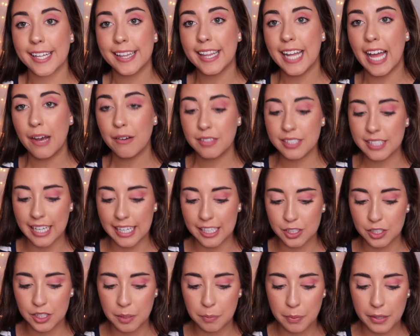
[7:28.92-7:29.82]
That was
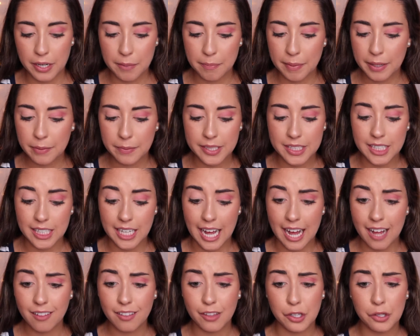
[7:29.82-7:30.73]
actually pretty pigmented.
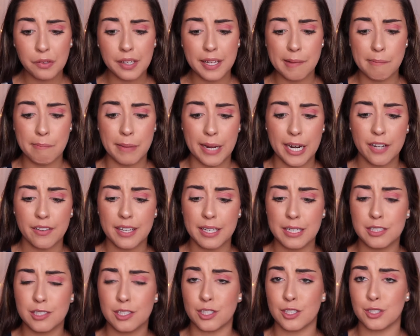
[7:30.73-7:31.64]
I literally barely